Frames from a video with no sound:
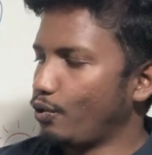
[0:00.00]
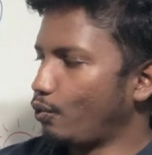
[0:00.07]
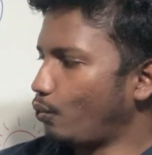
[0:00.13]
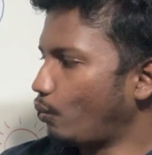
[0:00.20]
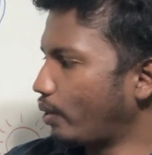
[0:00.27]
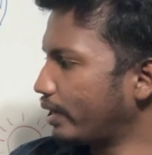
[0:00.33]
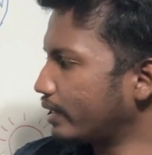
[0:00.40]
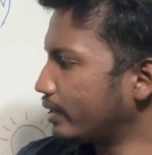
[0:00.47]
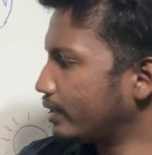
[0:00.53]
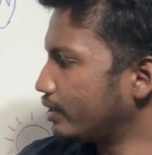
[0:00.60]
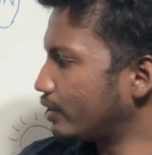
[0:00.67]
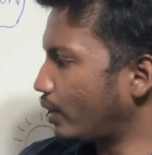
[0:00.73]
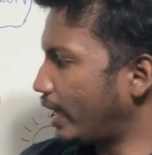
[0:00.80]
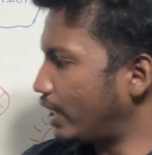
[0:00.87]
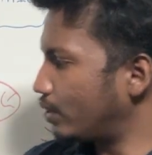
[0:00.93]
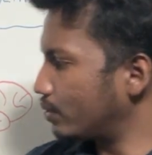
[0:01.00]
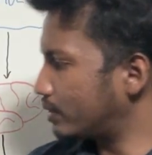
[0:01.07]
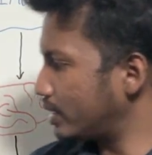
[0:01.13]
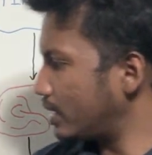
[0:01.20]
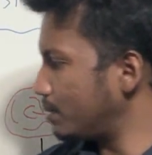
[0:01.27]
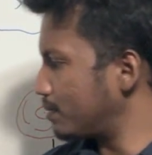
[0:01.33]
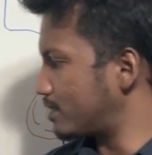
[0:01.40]
When your
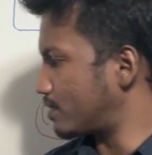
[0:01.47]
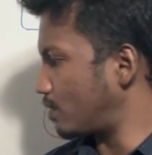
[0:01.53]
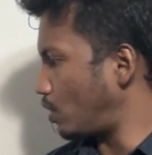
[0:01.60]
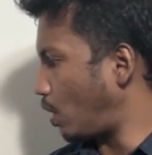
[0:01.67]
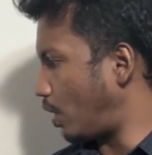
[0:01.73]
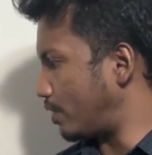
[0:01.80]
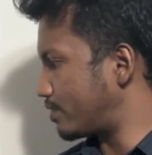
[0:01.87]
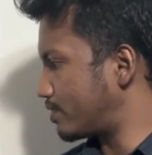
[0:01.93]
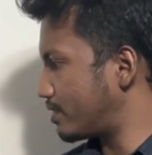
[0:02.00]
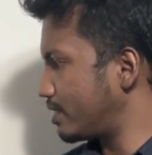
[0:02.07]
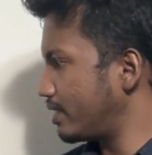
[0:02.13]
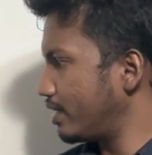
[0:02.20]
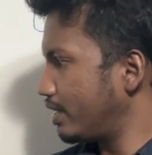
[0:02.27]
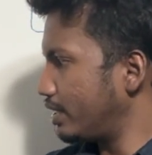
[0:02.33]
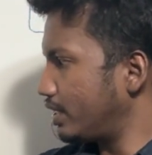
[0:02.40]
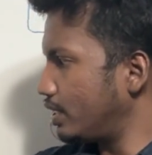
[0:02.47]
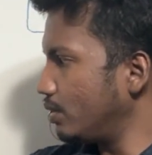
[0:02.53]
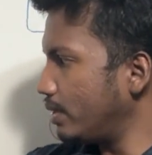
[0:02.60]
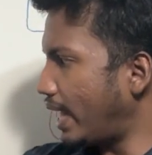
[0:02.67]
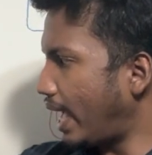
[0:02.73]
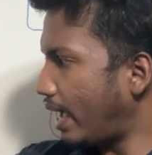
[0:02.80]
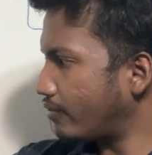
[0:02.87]
endothelium is lost,
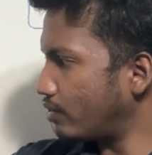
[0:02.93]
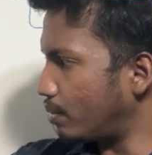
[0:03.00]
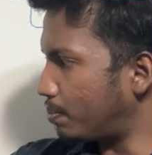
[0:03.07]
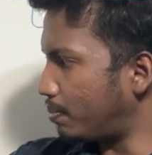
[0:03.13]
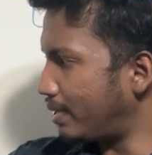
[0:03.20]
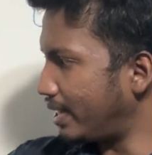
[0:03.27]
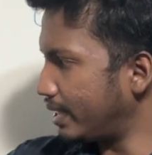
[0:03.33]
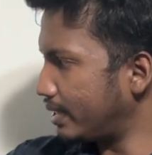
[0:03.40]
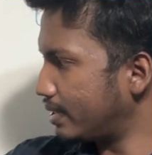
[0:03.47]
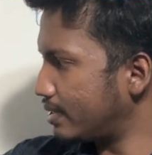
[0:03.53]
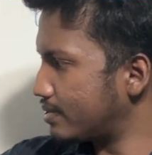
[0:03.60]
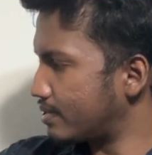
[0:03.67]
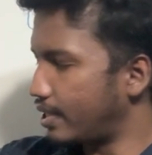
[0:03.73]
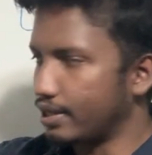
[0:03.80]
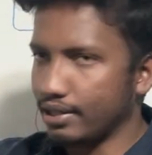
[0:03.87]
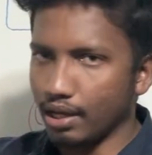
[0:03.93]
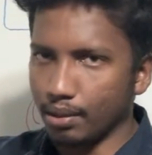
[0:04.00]
you'll have your platelets and